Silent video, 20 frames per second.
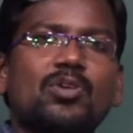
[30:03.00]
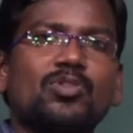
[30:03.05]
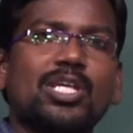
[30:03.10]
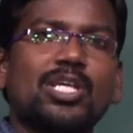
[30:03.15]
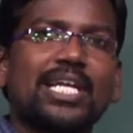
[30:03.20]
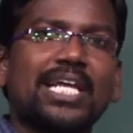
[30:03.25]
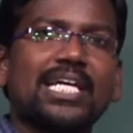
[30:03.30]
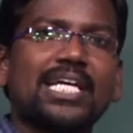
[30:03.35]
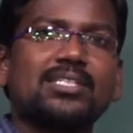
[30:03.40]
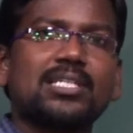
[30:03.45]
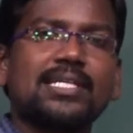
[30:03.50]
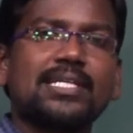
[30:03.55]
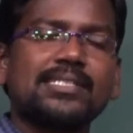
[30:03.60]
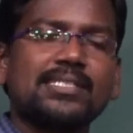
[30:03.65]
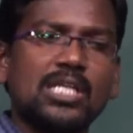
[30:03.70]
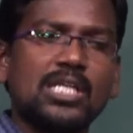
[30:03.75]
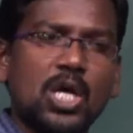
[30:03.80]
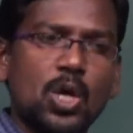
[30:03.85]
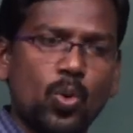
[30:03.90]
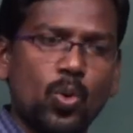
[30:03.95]
of the
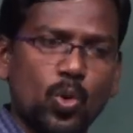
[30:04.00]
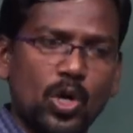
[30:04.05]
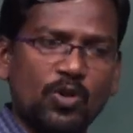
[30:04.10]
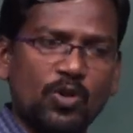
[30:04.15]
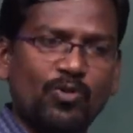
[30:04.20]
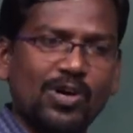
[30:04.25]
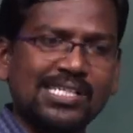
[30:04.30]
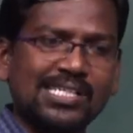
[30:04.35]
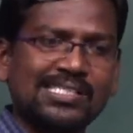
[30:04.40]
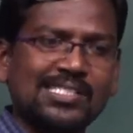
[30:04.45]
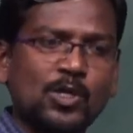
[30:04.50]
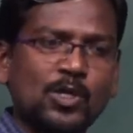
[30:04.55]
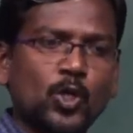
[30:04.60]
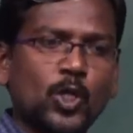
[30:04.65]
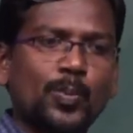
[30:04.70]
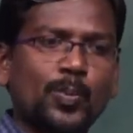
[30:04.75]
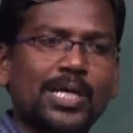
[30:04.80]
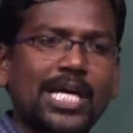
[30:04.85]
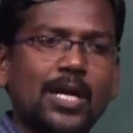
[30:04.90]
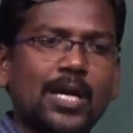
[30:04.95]
reagents, one functional
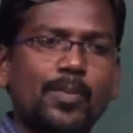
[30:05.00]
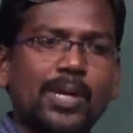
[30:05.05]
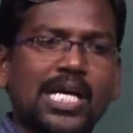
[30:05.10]
group can